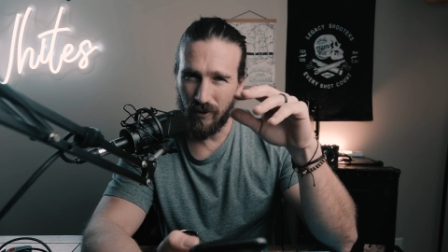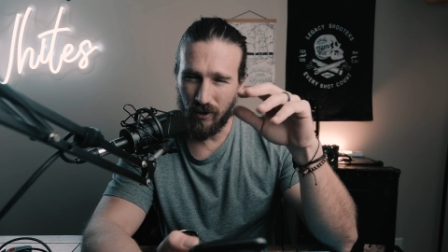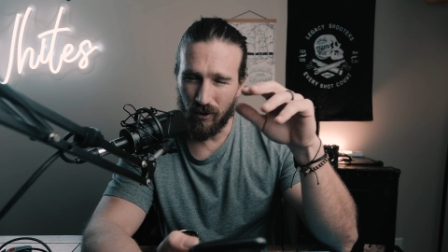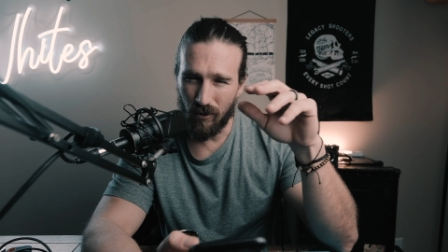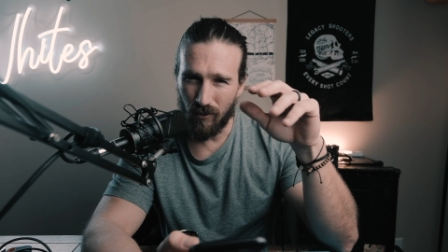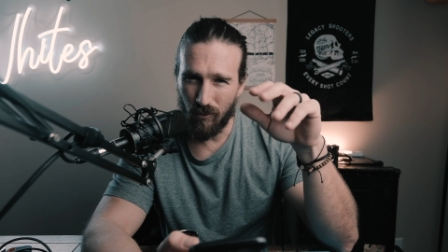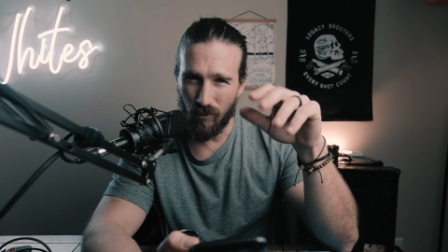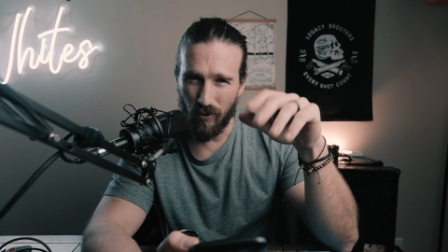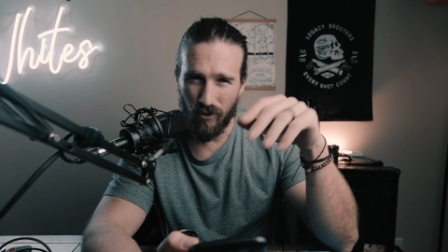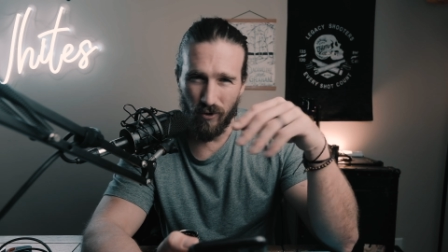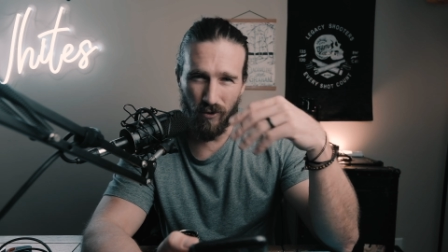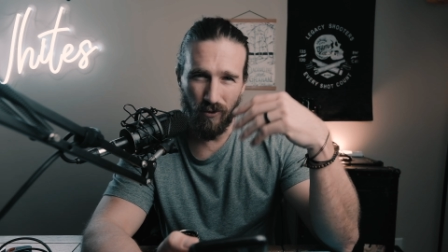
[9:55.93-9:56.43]

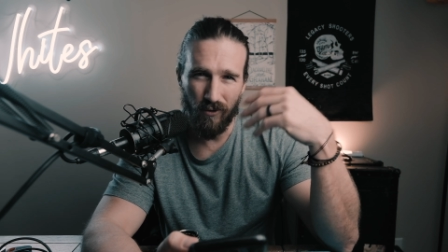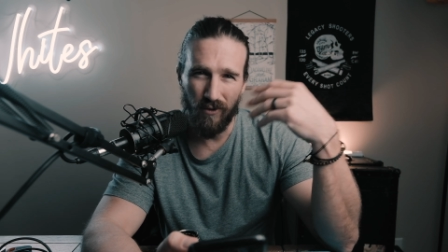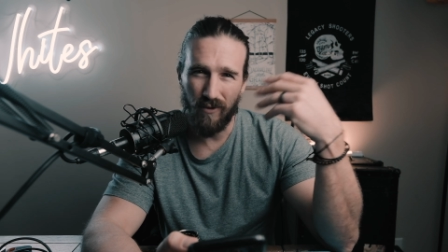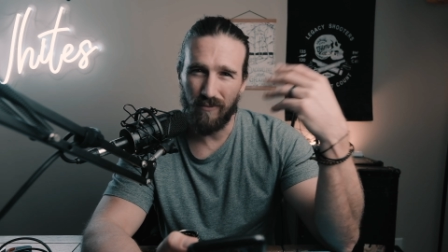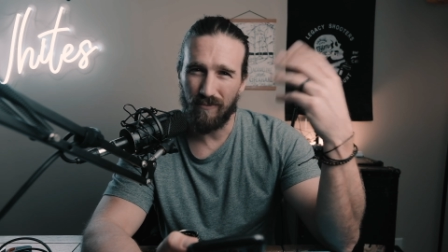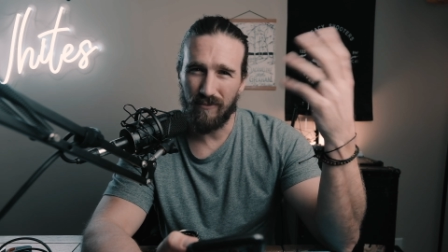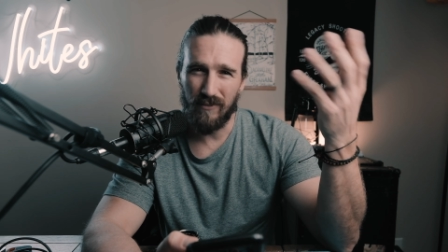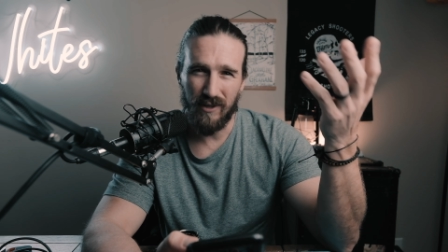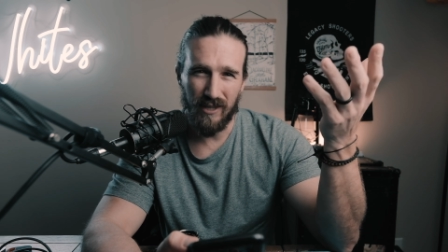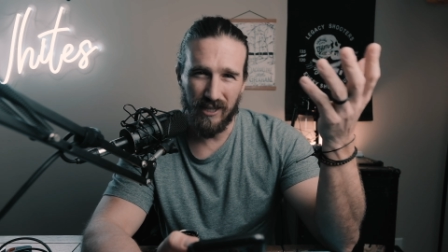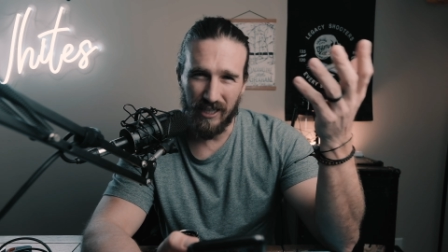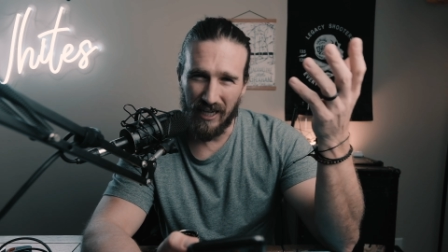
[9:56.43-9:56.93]
and with all
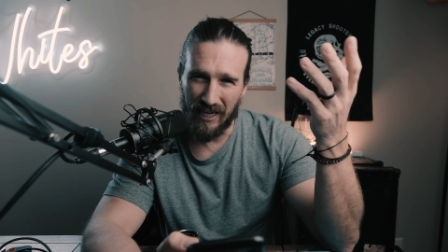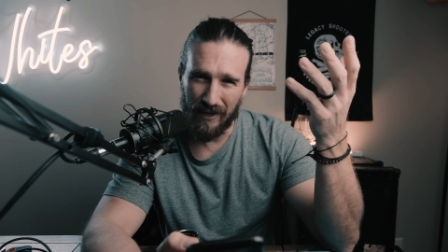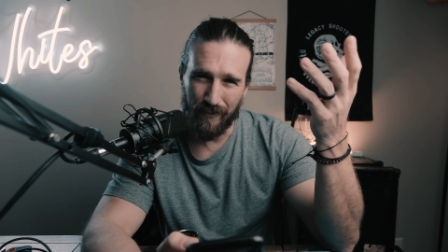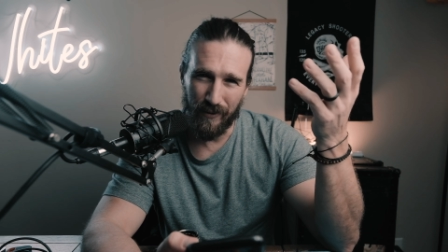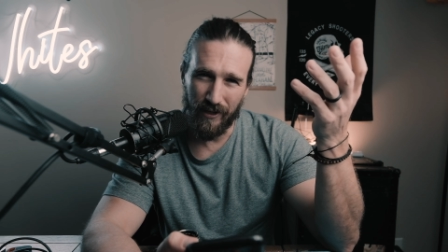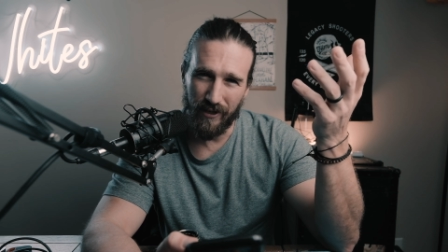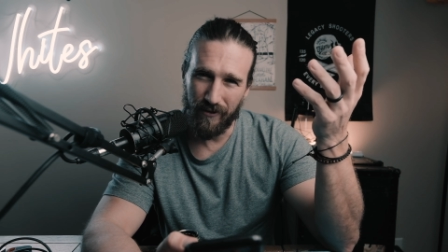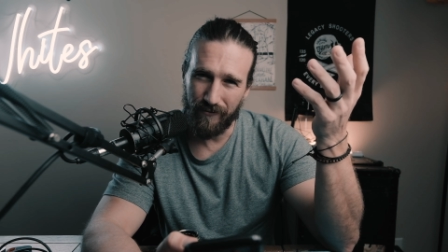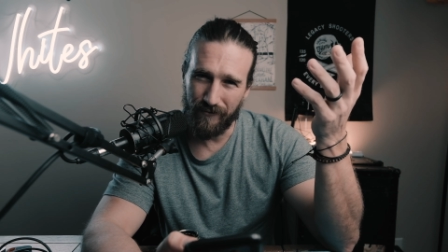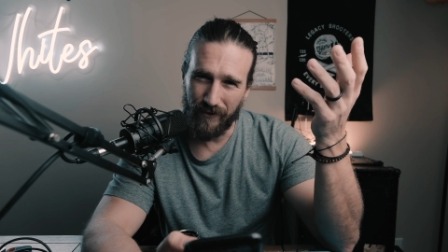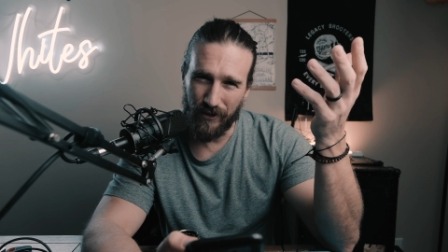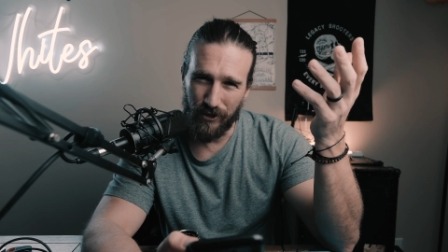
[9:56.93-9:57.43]
the light
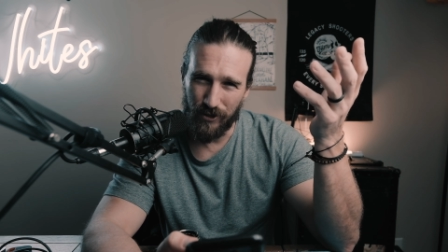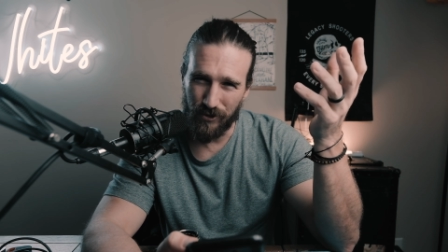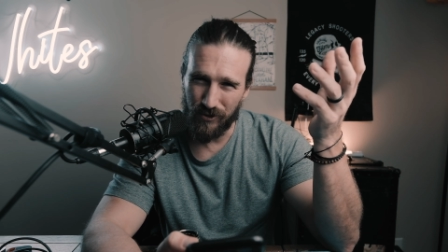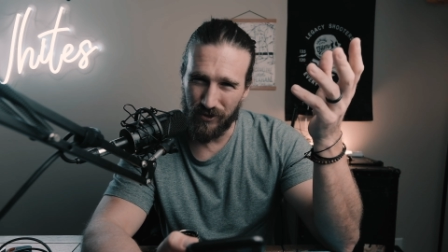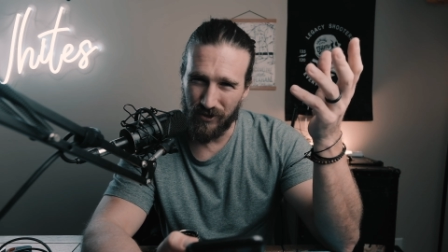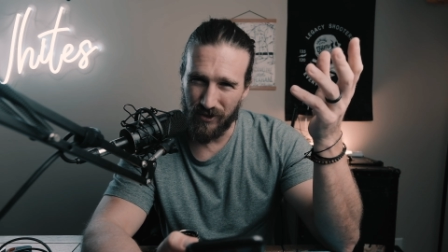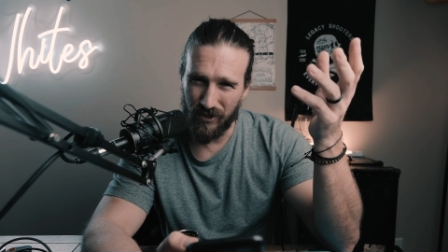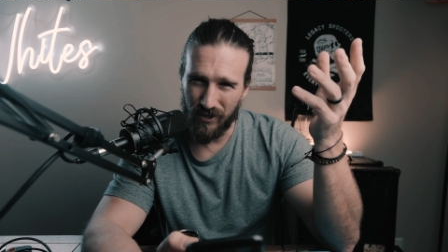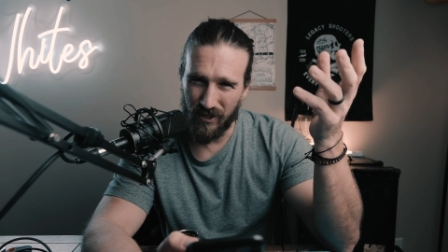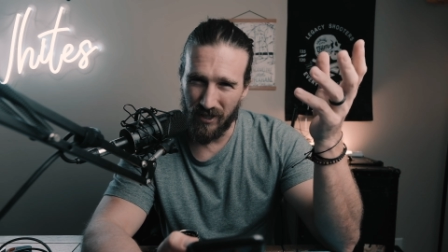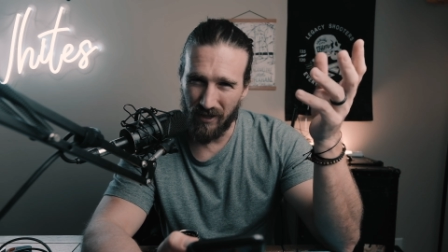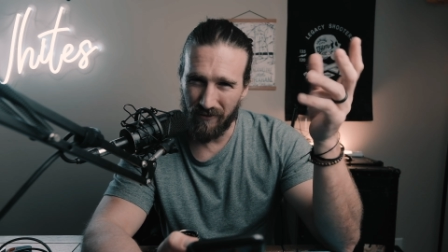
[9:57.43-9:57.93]
meter features
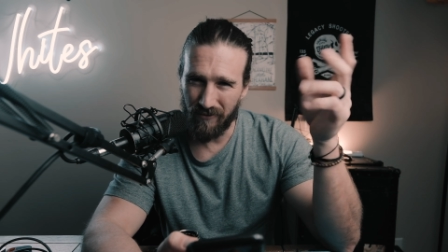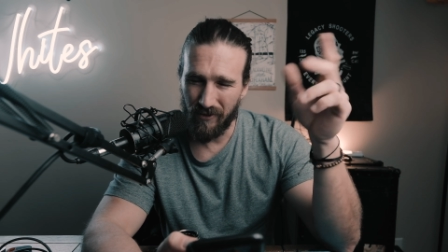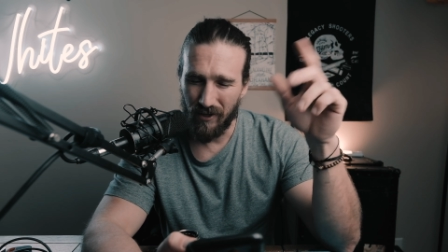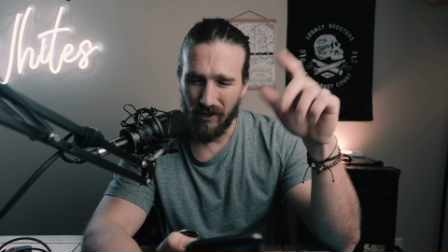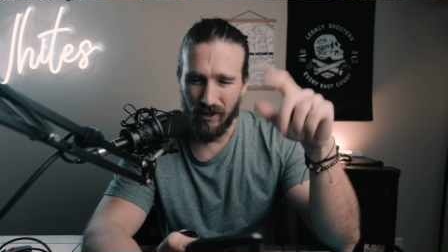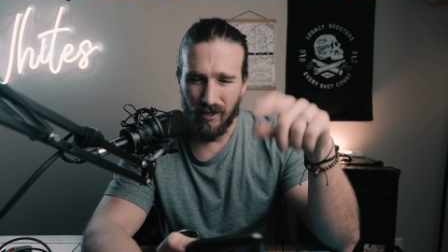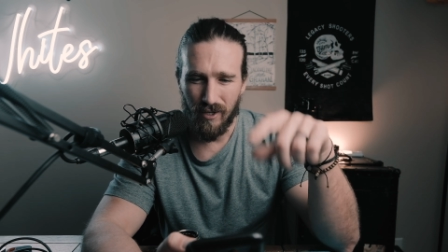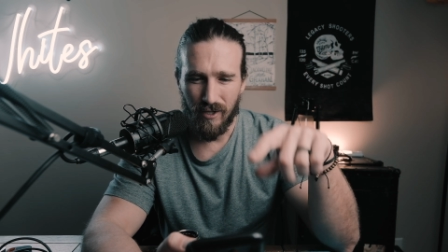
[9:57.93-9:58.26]
and stuff.